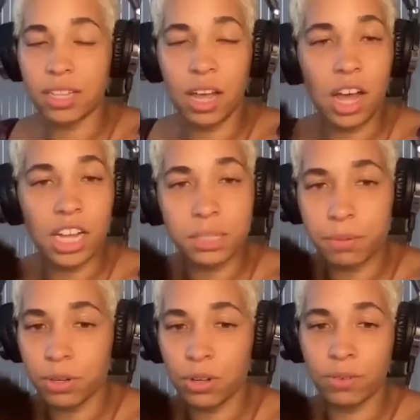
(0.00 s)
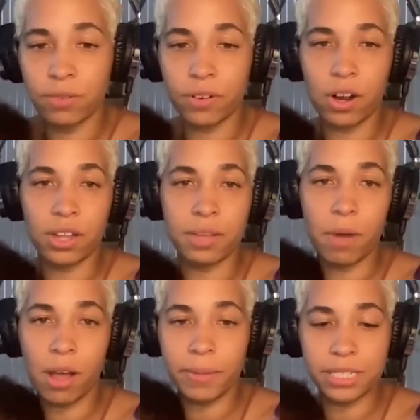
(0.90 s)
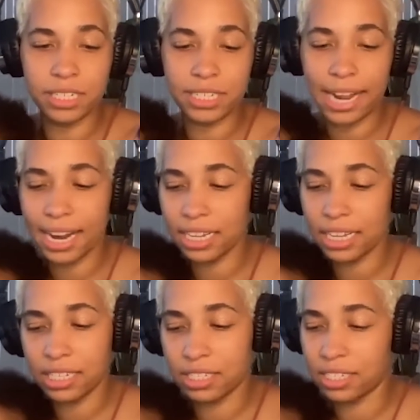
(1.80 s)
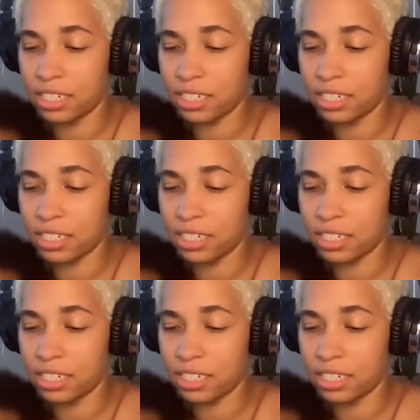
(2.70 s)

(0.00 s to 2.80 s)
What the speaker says: the hospital, for all the mommies and daddies,